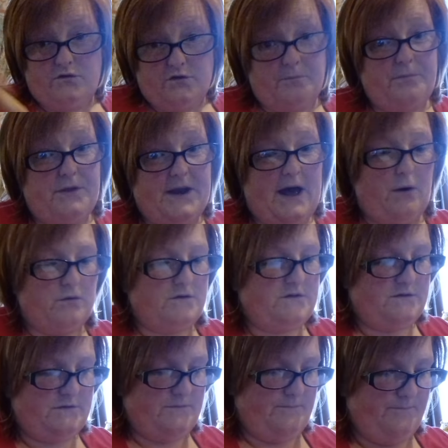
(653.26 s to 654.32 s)
something
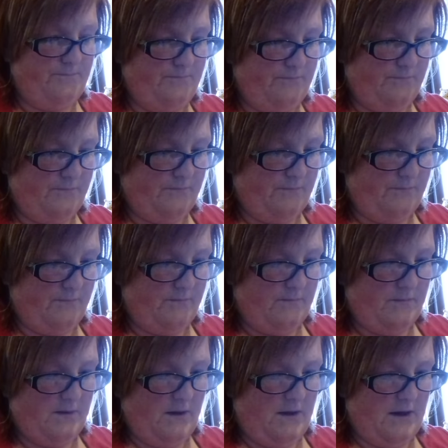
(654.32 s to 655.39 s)
else.
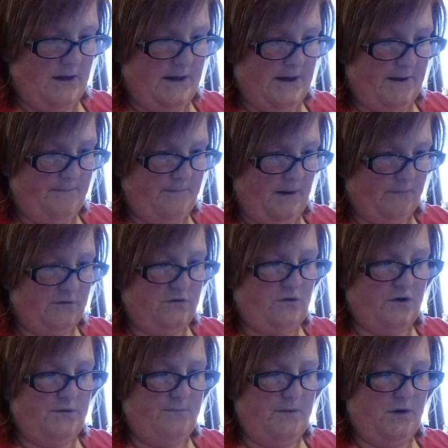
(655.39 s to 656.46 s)
I'm just
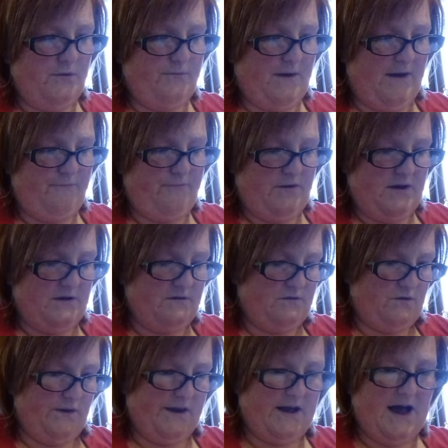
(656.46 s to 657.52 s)
going to move everything
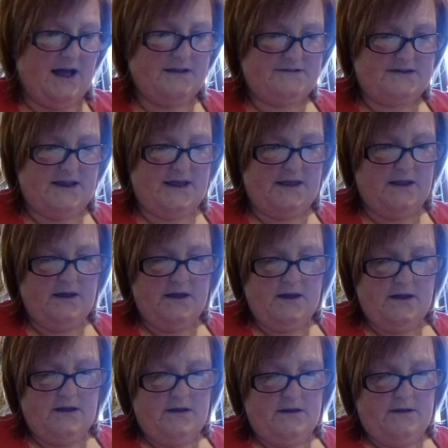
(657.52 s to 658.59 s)
so you can't see
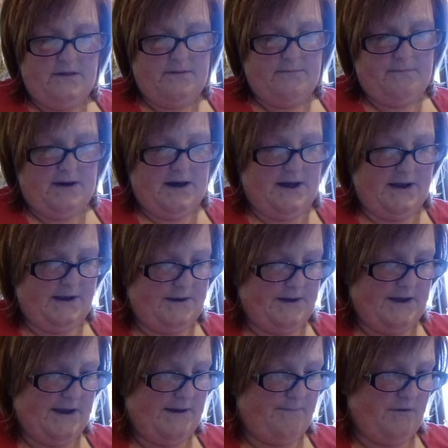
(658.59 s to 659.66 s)
my
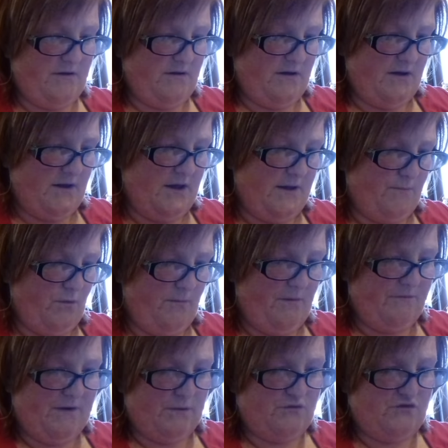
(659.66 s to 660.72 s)
name, what
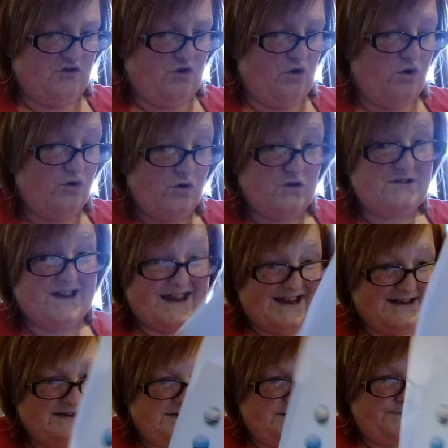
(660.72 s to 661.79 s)
my voucher code
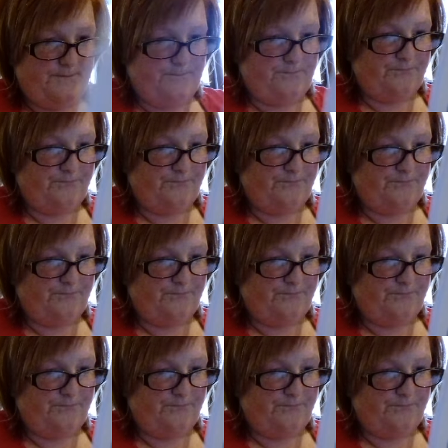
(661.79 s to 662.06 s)
is.